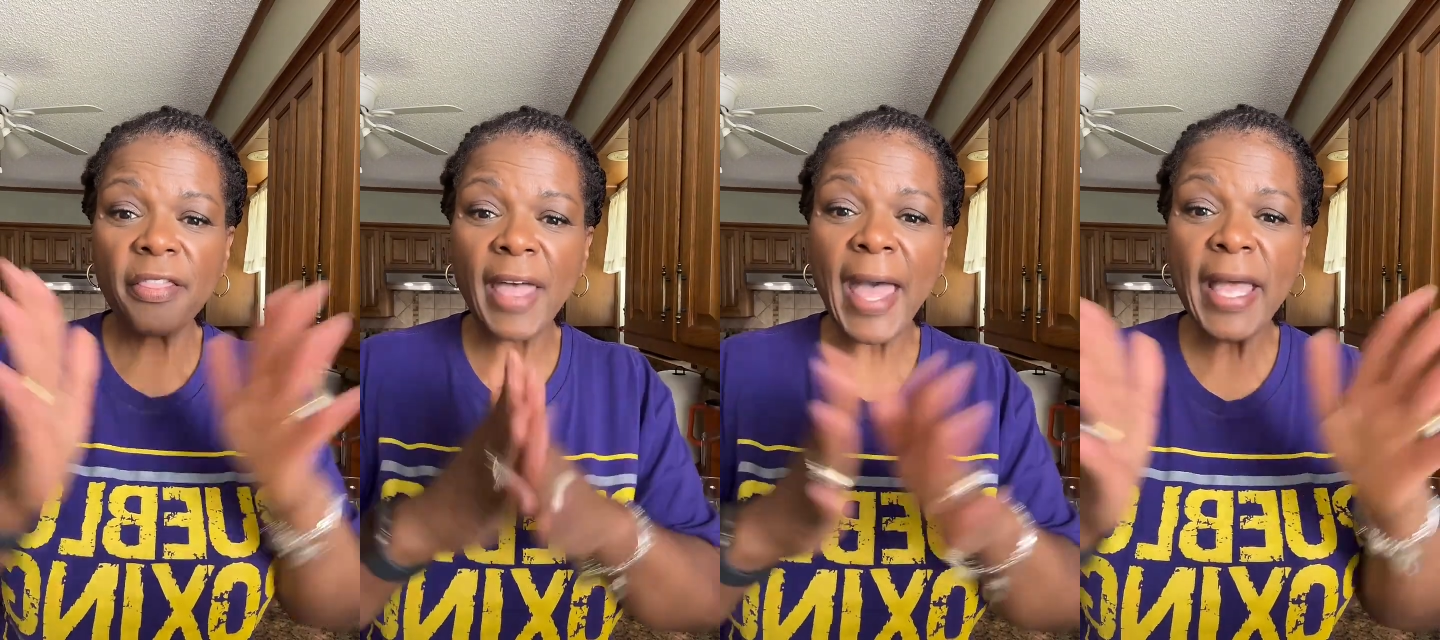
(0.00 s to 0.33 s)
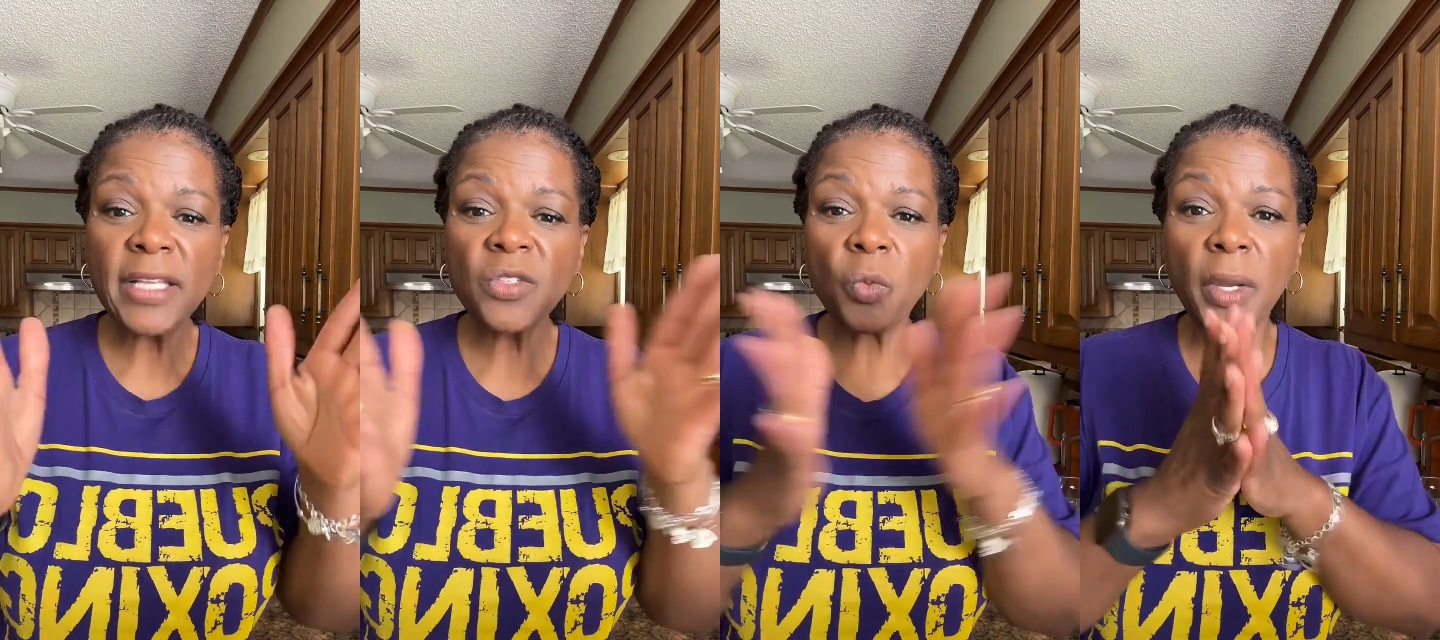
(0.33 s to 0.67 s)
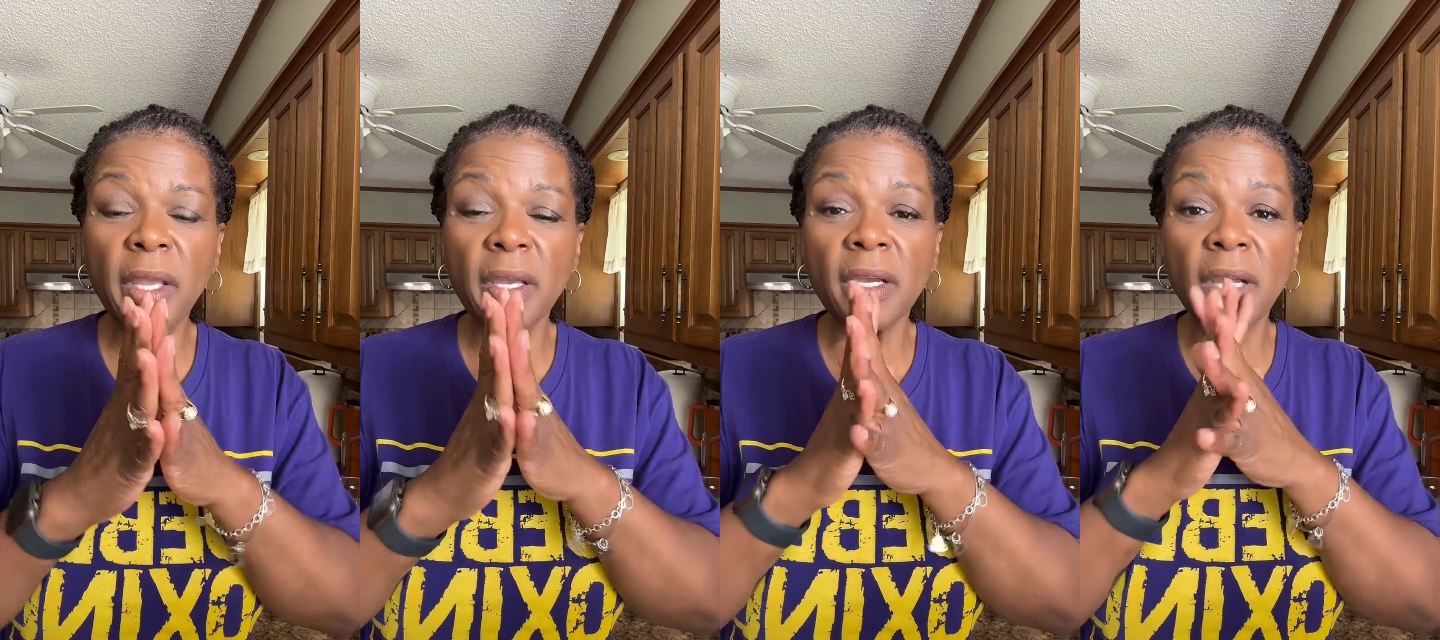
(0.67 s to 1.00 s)
That's
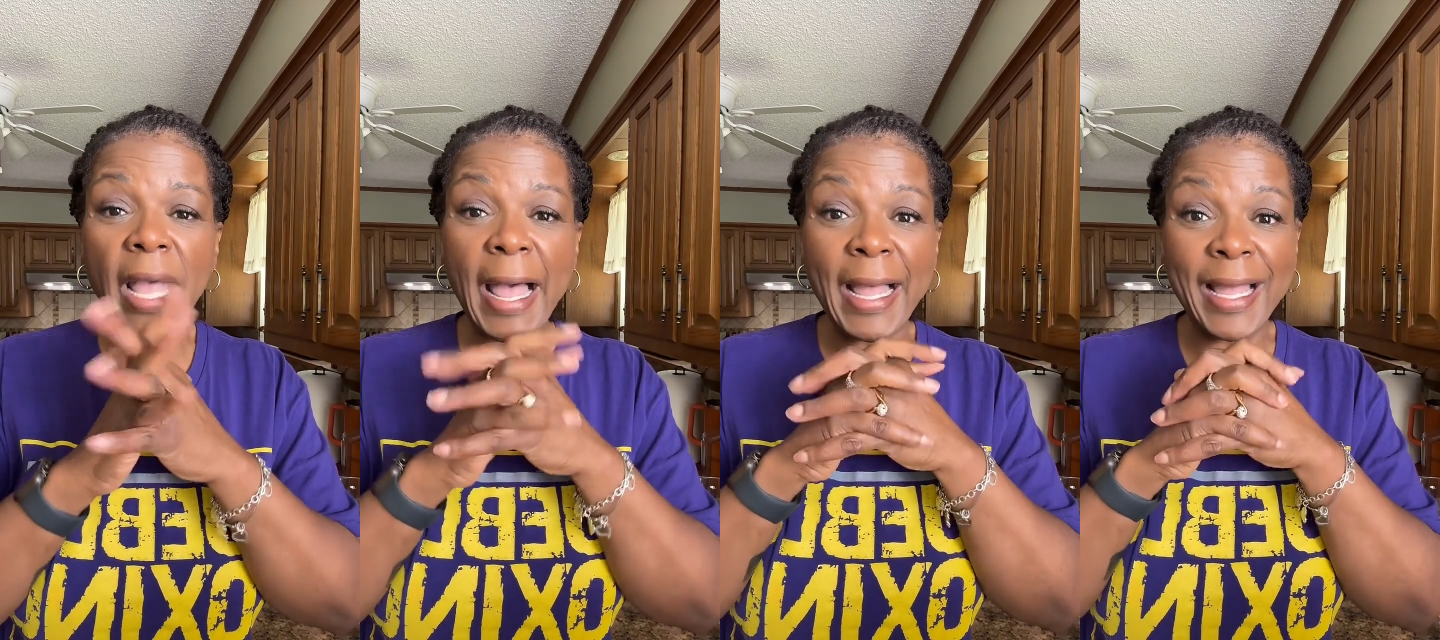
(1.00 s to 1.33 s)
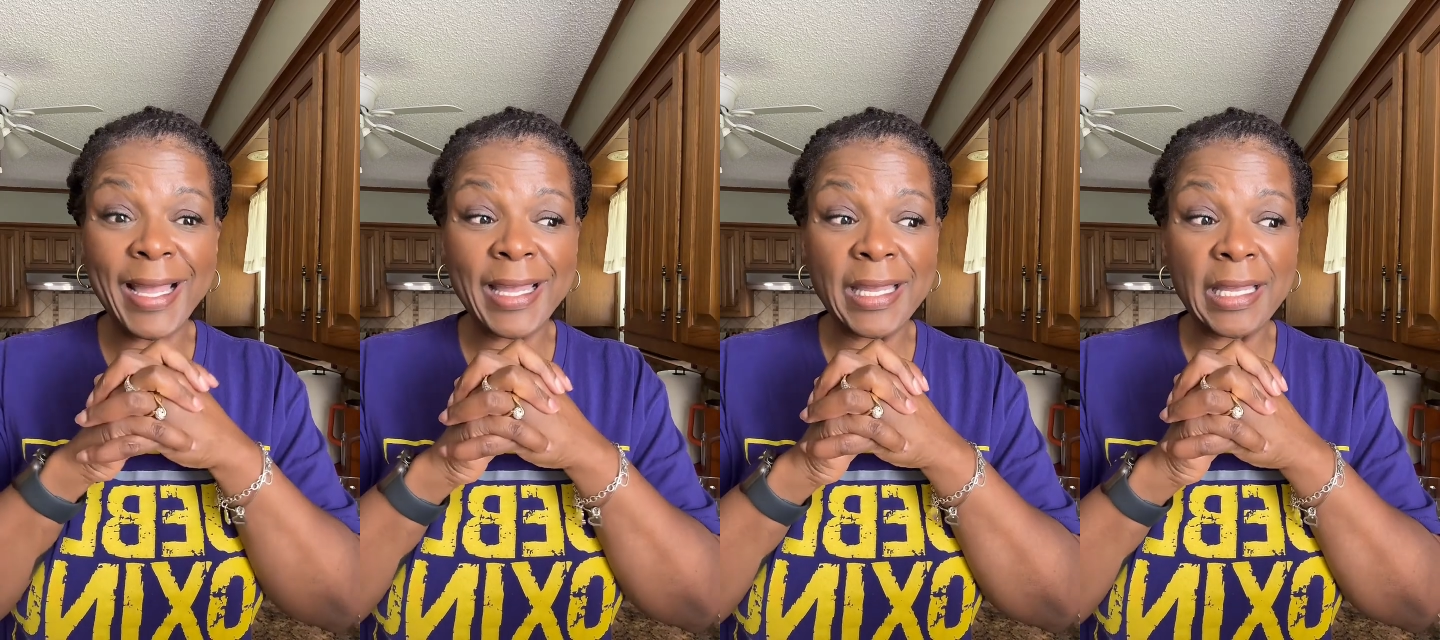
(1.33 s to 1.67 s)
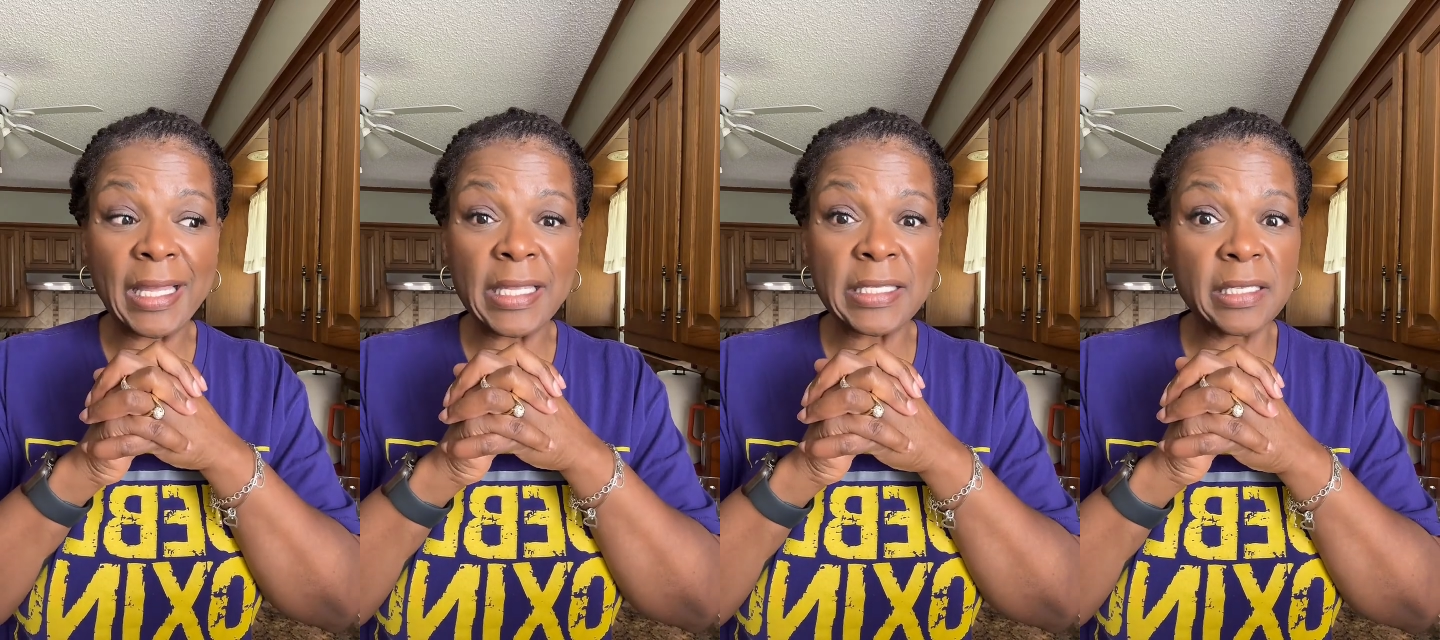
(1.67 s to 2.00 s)
where
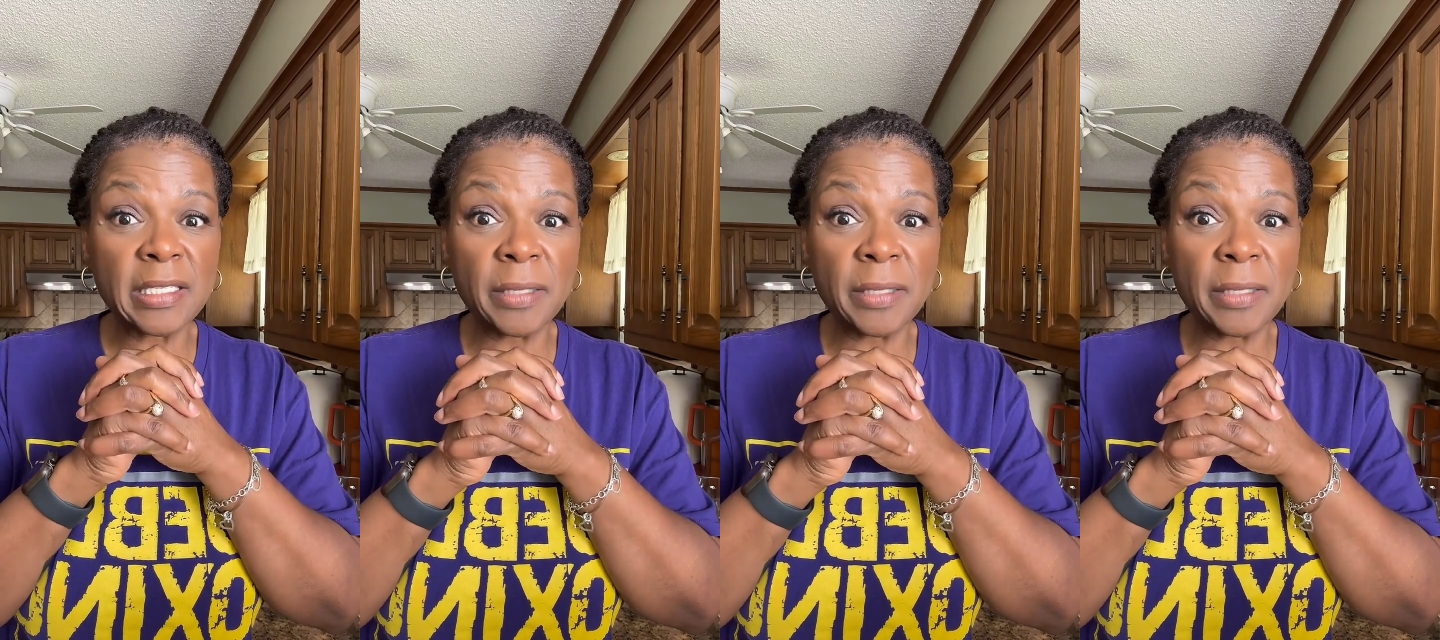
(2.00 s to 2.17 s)
I said